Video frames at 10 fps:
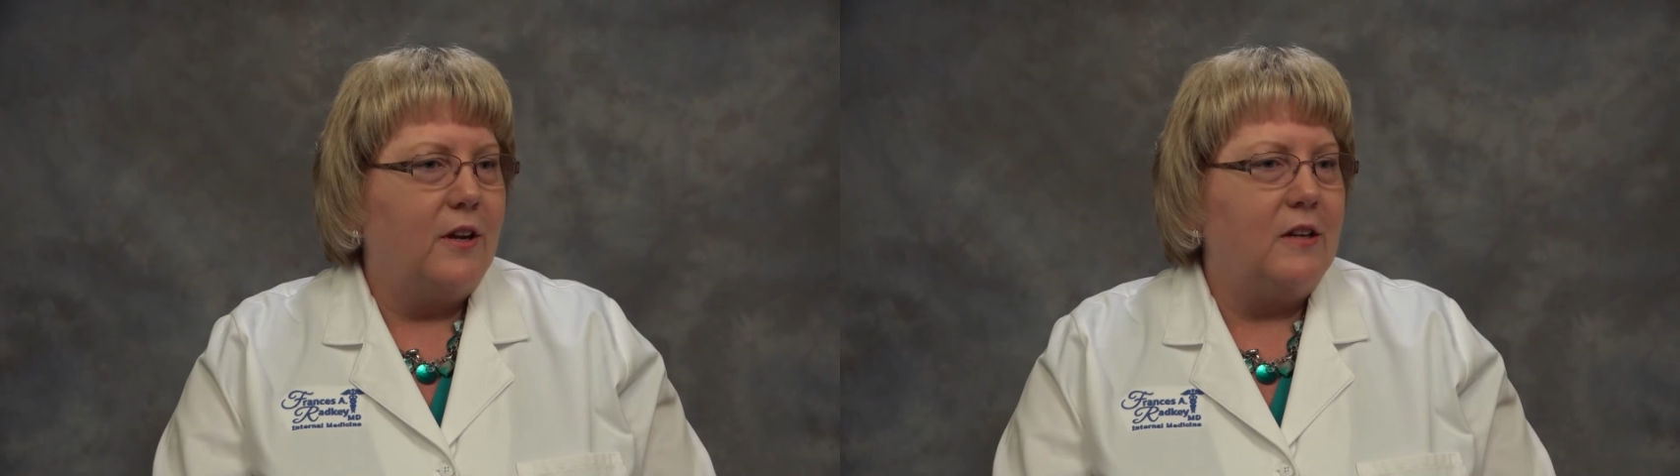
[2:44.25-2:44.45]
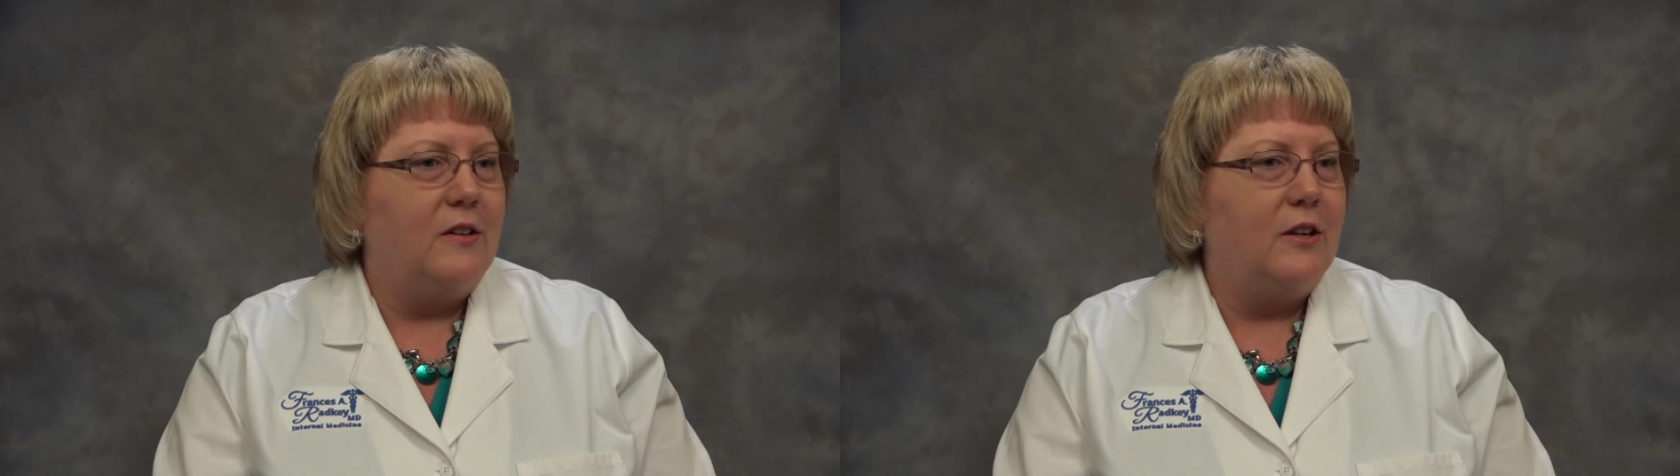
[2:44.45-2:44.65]

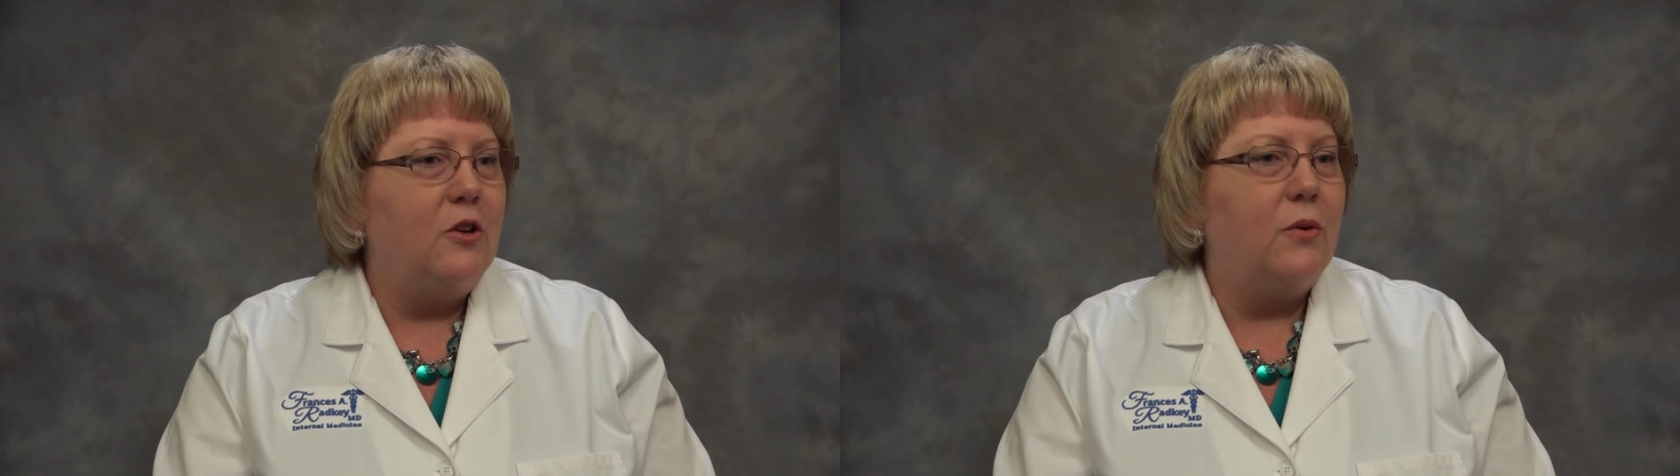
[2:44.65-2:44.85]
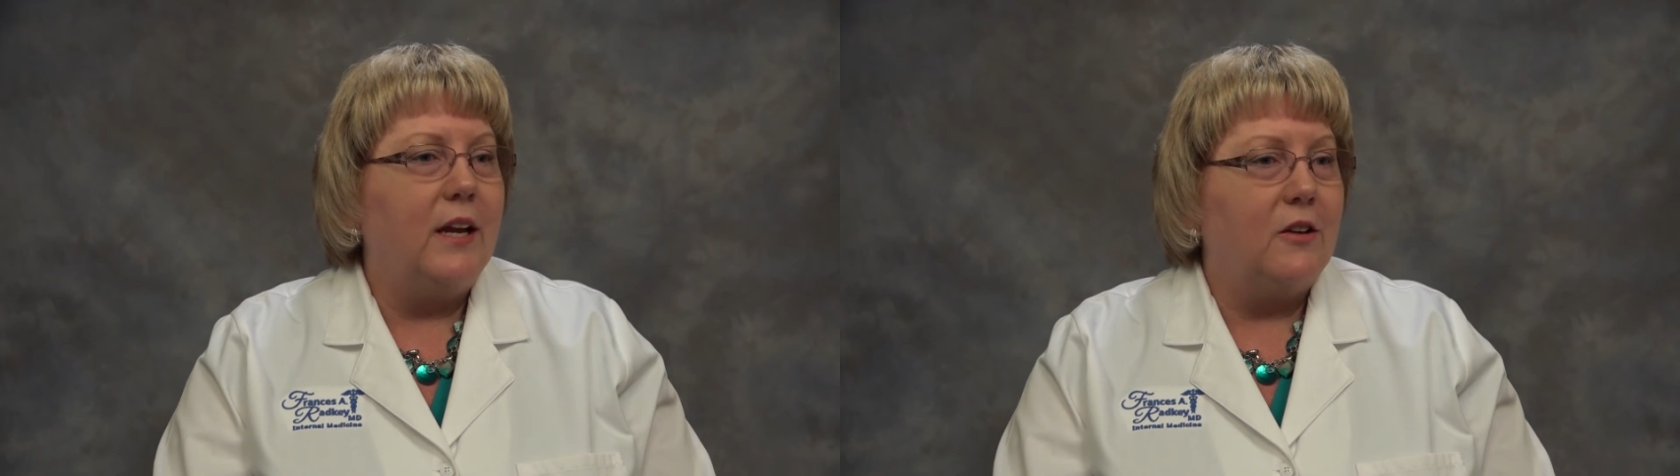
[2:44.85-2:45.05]

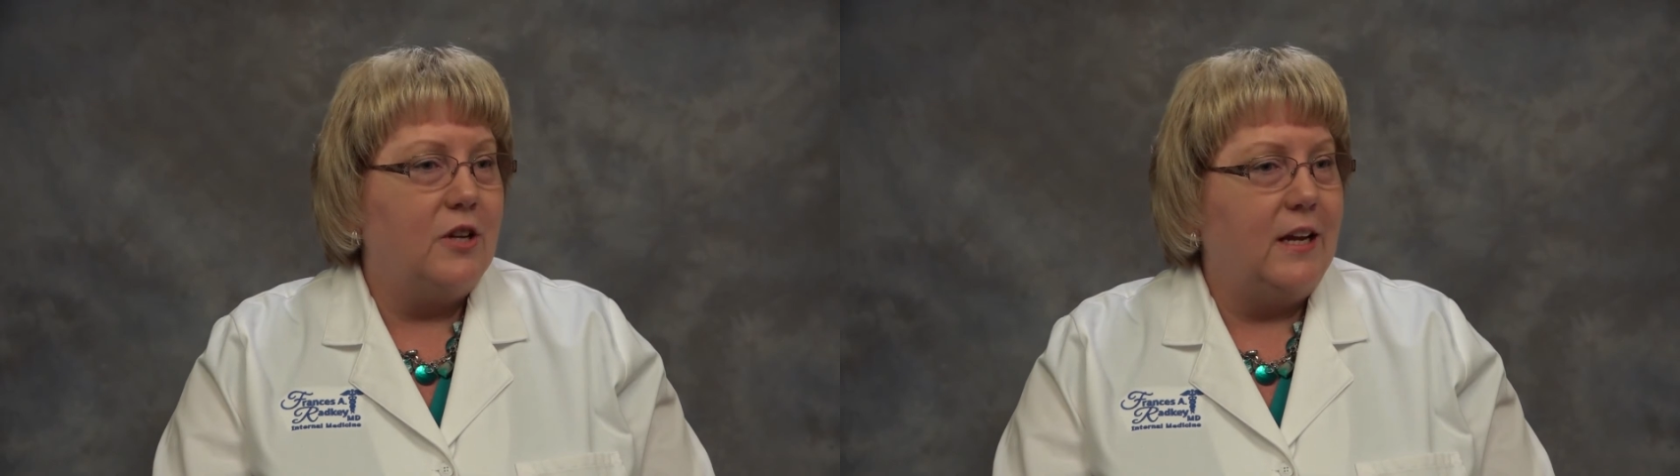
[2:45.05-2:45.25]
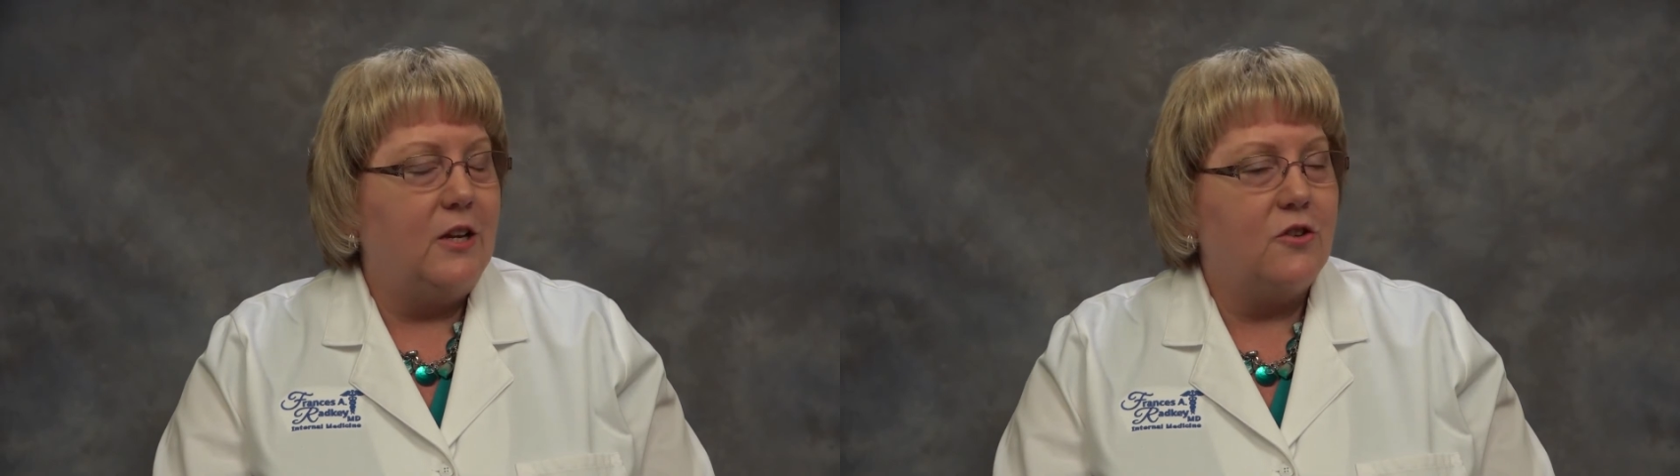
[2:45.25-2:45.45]
continuing
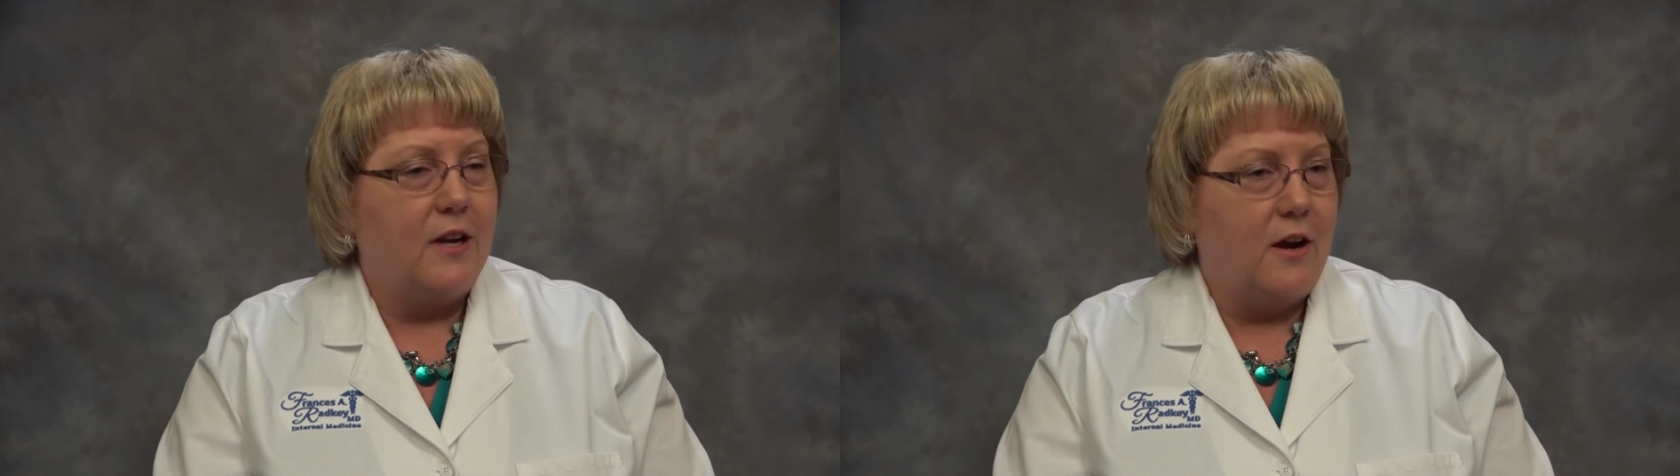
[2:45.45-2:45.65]
education